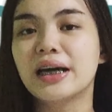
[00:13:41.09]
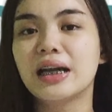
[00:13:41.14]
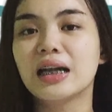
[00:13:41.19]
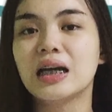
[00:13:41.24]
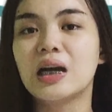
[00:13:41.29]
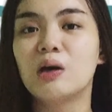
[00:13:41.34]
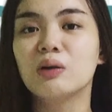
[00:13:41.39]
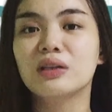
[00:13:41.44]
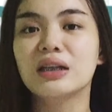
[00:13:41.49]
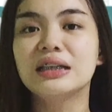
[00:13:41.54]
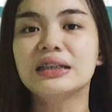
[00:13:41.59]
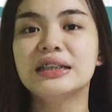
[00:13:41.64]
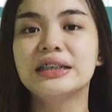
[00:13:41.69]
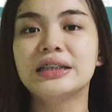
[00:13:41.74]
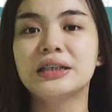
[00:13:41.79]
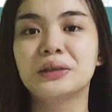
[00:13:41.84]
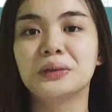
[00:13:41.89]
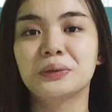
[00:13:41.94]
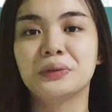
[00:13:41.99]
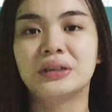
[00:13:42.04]
Being an
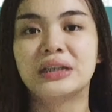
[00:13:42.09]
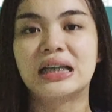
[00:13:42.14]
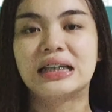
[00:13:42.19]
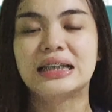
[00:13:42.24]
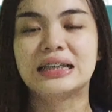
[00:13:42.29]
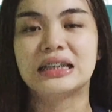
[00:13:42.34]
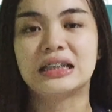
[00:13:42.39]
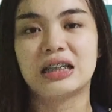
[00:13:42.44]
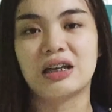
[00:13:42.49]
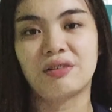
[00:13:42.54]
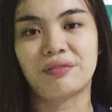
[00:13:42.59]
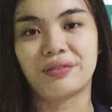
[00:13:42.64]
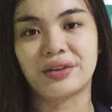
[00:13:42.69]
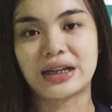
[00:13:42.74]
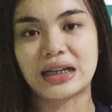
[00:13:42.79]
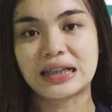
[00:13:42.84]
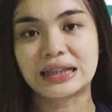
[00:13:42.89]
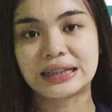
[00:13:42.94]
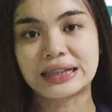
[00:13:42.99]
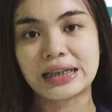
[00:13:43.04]
accountancy student is
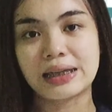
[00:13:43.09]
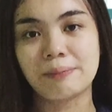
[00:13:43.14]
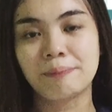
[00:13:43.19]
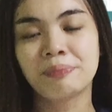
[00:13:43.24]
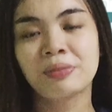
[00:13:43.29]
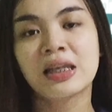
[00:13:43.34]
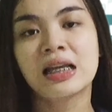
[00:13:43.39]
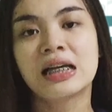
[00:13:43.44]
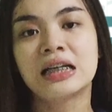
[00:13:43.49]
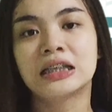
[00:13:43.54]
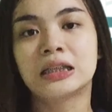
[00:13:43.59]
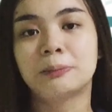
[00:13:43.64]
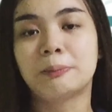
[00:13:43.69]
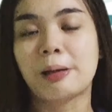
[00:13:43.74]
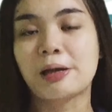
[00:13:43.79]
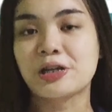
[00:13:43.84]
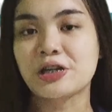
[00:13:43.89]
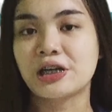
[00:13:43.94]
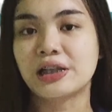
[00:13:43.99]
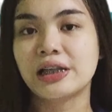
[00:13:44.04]
never easy,
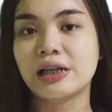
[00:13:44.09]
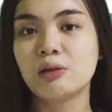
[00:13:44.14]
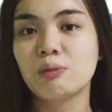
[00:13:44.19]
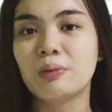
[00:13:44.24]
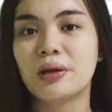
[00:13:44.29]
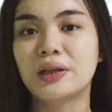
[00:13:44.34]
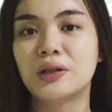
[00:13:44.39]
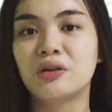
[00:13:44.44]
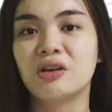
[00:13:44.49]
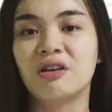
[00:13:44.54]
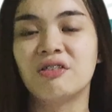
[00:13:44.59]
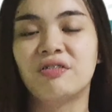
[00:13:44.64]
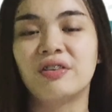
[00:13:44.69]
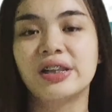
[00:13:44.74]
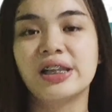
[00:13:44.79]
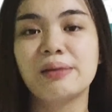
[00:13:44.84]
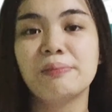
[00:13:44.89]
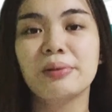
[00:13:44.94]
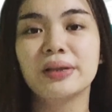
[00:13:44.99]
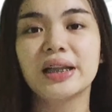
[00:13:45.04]
especially when you
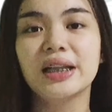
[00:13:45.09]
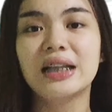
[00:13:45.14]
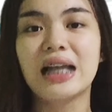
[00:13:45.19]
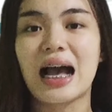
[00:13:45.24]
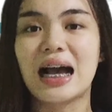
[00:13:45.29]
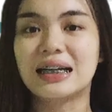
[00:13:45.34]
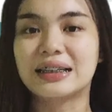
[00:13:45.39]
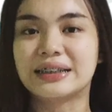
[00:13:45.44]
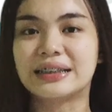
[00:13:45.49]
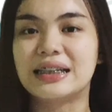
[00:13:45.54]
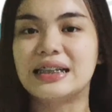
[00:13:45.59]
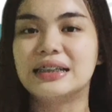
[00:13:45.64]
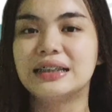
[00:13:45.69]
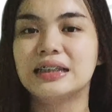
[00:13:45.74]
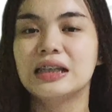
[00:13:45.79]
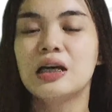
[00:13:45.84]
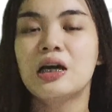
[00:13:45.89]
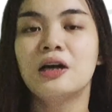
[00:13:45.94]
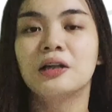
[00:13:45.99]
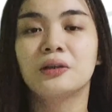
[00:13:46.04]
have a limited
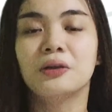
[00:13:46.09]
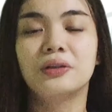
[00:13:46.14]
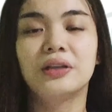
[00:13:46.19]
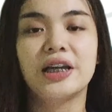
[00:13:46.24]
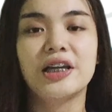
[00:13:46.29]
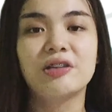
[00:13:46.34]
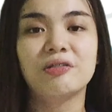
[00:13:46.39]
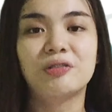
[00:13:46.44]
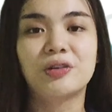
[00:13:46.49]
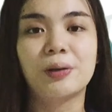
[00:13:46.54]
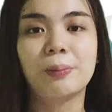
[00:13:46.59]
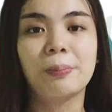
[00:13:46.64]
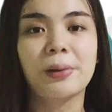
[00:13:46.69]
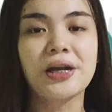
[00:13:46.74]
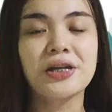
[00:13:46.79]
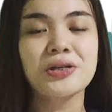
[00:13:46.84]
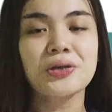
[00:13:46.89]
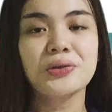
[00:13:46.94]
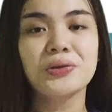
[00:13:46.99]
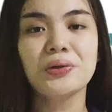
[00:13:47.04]
access to the
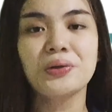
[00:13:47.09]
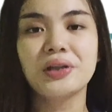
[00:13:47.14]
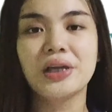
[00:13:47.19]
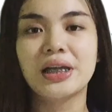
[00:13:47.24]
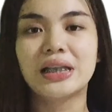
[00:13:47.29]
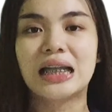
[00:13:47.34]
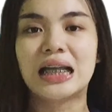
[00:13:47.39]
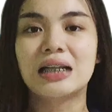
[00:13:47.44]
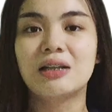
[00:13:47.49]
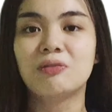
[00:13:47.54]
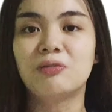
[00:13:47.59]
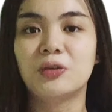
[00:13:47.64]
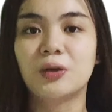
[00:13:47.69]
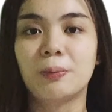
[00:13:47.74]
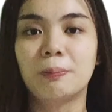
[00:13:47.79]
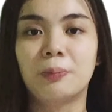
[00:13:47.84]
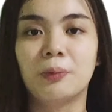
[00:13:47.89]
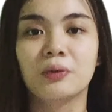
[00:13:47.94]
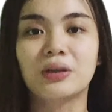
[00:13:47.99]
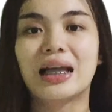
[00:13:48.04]
information you needed
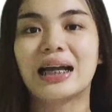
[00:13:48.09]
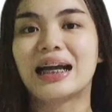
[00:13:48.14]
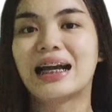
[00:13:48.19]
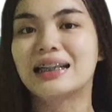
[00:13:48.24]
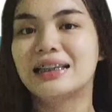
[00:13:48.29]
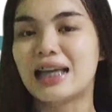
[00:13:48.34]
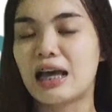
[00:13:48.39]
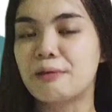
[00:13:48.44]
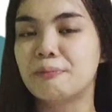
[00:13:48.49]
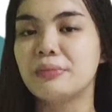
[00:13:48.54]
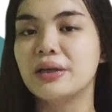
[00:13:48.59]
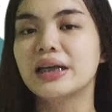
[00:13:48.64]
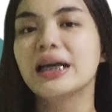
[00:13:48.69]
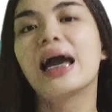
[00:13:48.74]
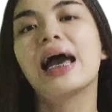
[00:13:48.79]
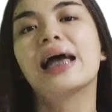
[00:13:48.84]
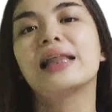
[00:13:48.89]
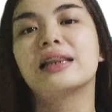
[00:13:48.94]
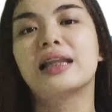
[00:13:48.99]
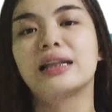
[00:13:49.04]
for both
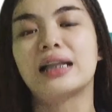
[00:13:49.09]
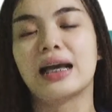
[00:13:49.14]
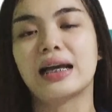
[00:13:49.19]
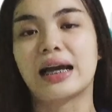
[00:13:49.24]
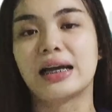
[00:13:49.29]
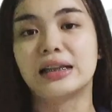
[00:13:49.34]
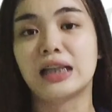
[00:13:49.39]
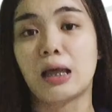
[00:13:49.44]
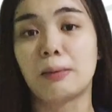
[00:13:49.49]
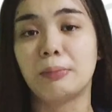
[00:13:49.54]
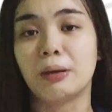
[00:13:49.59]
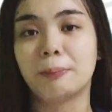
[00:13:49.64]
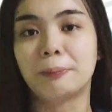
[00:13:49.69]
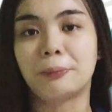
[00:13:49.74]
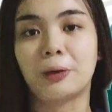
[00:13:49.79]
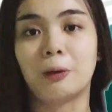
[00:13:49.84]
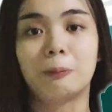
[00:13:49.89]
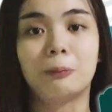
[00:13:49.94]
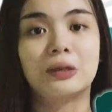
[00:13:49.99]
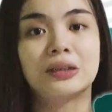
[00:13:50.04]
academic and
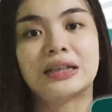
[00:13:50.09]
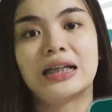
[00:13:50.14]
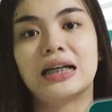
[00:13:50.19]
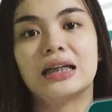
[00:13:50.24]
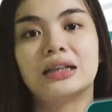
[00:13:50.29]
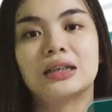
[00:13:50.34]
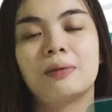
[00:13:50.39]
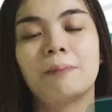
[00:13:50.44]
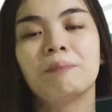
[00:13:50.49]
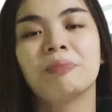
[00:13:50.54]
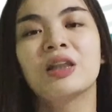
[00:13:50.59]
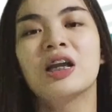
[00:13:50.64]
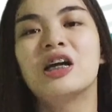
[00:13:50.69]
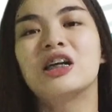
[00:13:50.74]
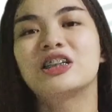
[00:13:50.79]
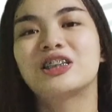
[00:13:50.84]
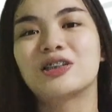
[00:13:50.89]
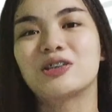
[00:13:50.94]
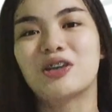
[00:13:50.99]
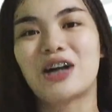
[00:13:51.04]
non-academic purposes.
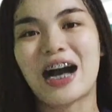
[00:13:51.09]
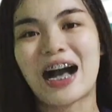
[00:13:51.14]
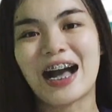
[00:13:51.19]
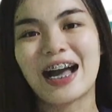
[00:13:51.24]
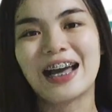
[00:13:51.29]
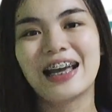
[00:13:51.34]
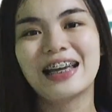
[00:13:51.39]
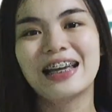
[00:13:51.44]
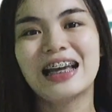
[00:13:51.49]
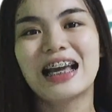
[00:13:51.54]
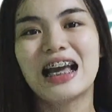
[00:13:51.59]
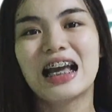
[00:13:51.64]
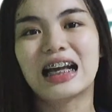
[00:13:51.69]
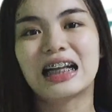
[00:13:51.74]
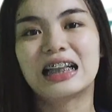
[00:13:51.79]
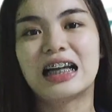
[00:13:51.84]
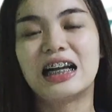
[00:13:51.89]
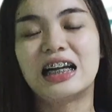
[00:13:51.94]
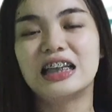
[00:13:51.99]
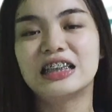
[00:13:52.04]
So I,
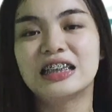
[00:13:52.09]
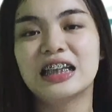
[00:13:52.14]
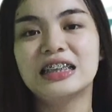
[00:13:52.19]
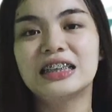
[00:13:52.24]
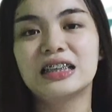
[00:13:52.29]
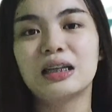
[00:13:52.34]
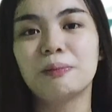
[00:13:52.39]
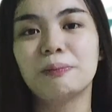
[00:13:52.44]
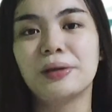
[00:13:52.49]
Clara J.